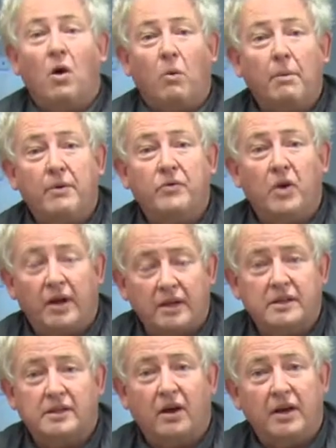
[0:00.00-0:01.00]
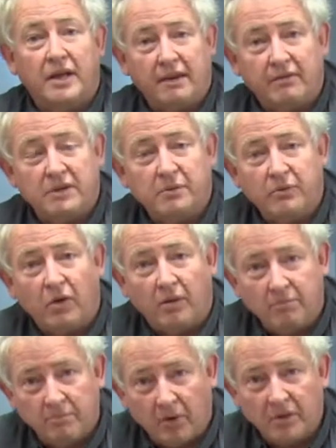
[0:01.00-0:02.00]
What we've got inside here is we've got
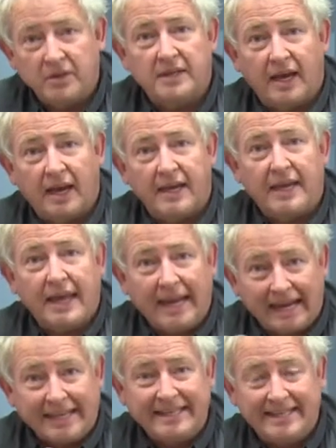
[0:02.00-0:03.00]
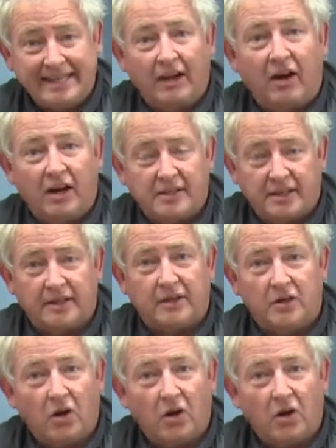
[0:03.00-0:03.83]
modern day LED lighting.